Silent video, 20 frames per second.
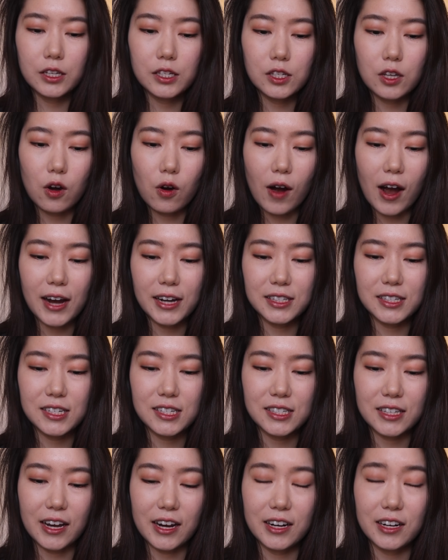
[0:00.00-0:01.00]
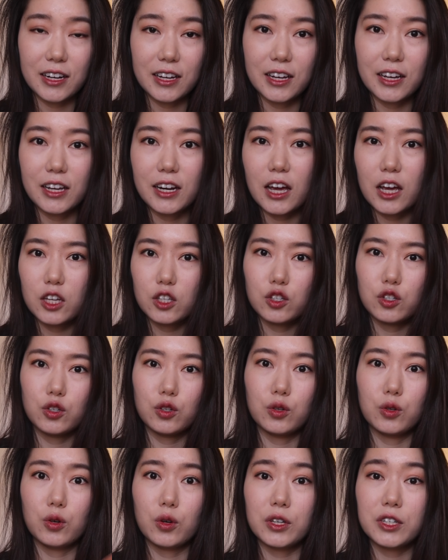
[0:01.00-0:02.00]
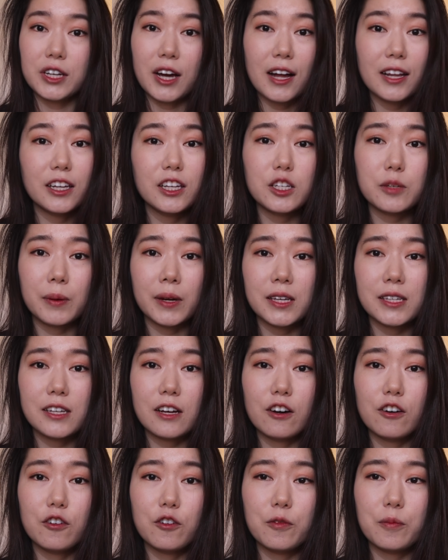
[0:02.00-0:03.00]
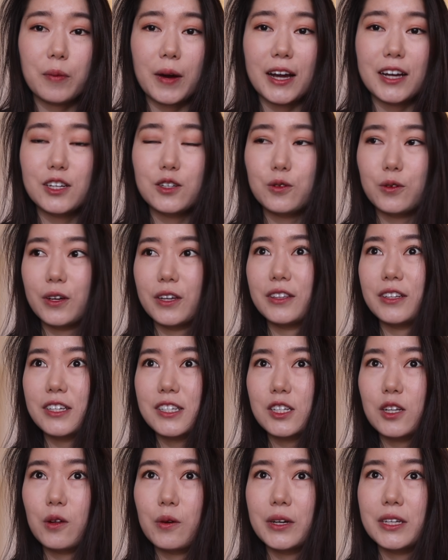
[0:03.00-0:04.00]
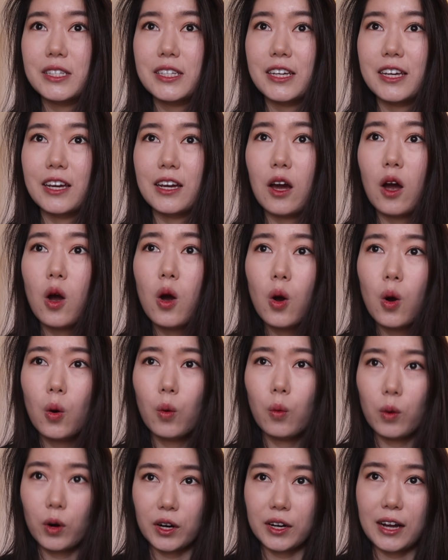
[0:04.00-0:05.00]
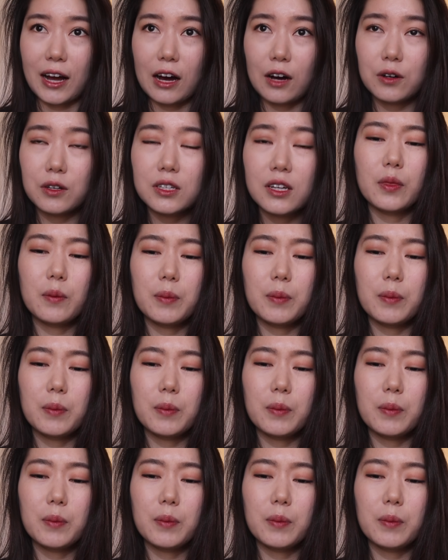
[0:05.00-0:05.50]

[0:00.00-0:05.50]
So I decided to challenge myself by doing this Chloe Ting workout.